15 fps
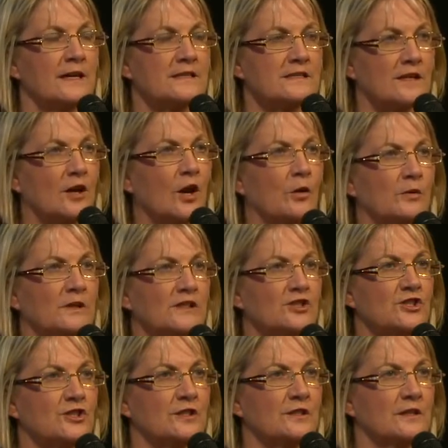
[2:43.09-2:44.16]
as a
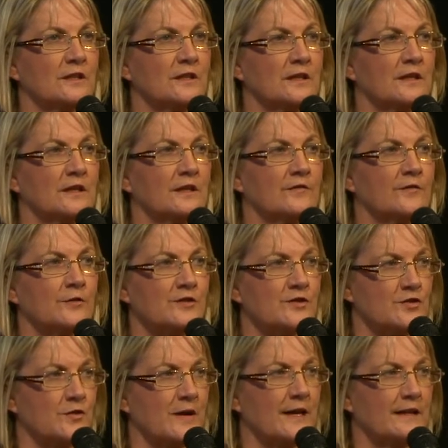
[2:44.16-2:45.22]
coalition for
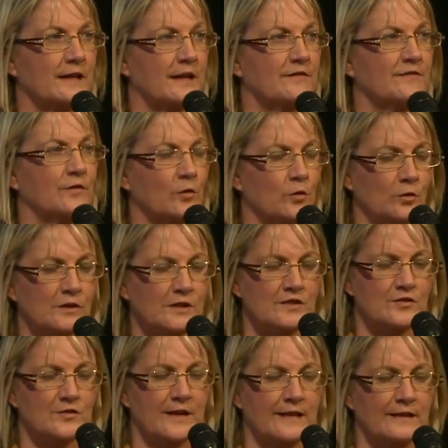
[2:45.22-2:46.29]
Australia, for all
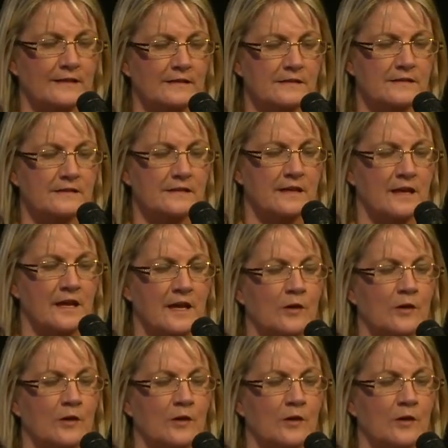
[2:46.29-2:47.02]
Australians.